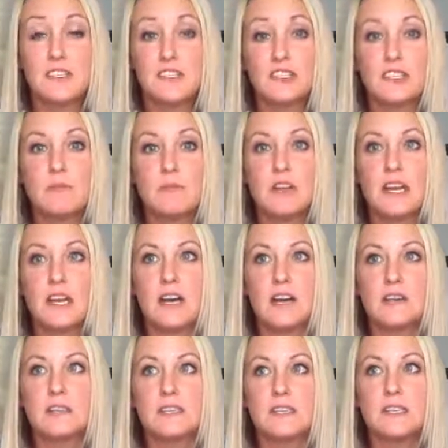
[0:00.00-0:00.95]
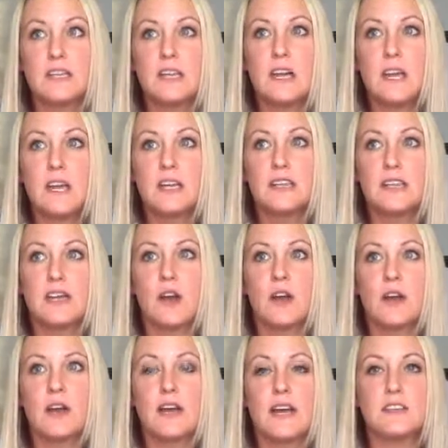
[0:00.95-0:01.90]
Is there somebody else that
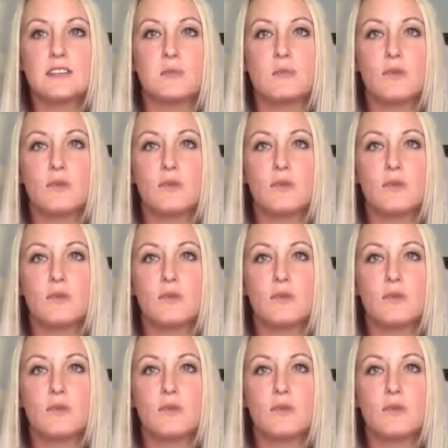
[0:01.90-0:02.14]
already has